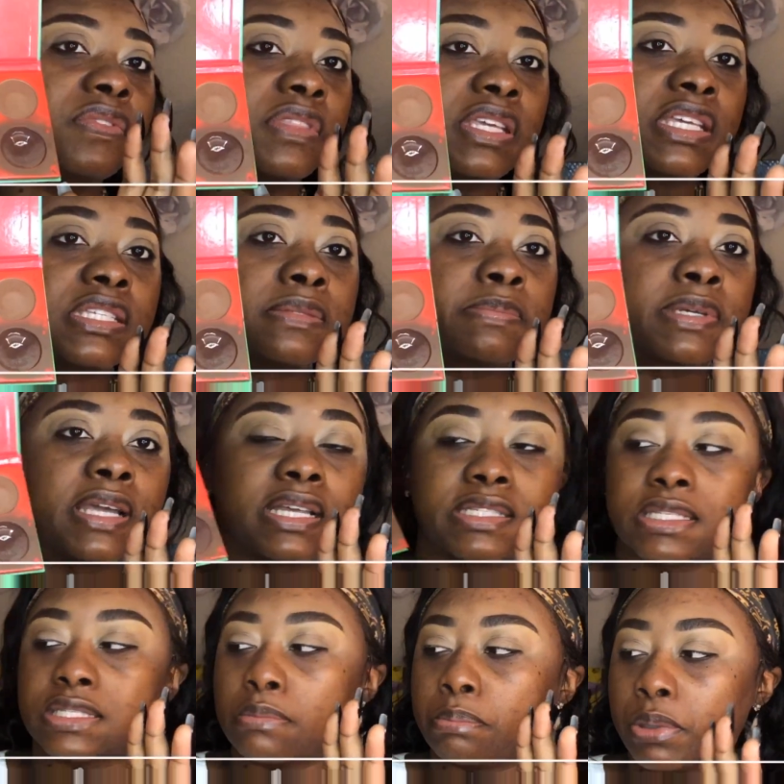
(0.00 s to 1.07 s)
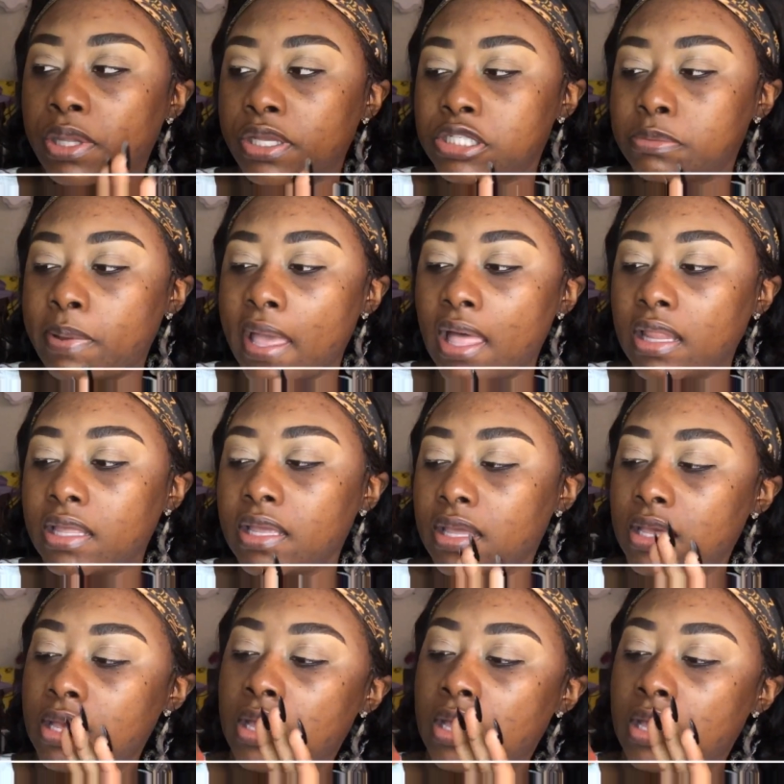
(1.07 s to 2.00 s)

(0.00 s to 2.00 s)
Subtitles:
this because it's a blush palette.